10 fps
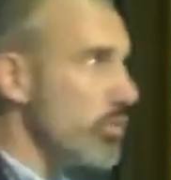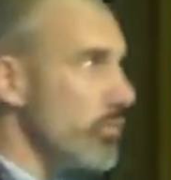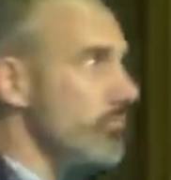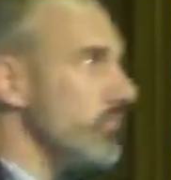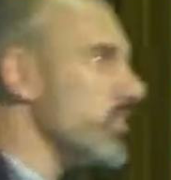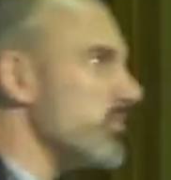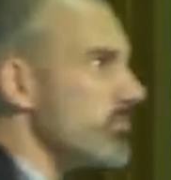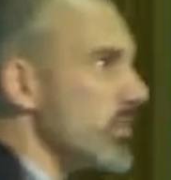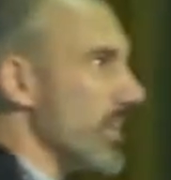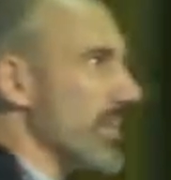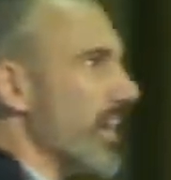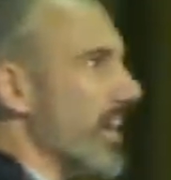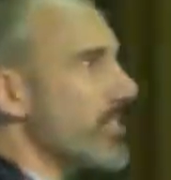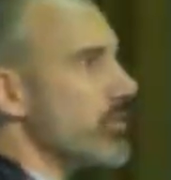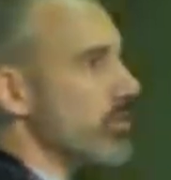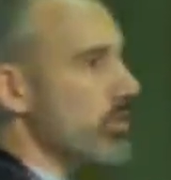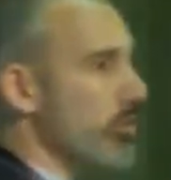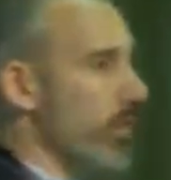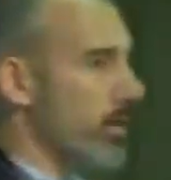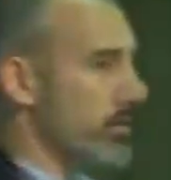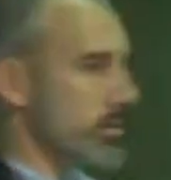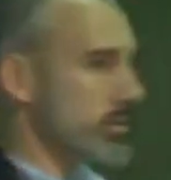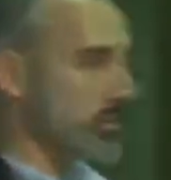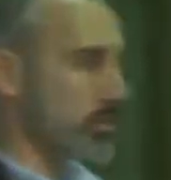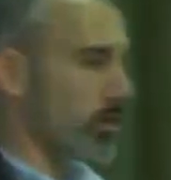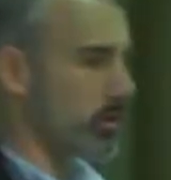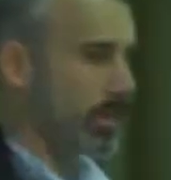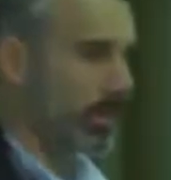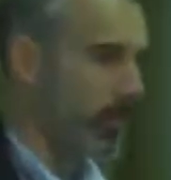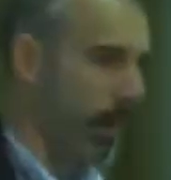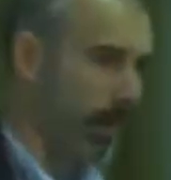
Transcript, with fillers: two, the late 90s, early 2000s, it was called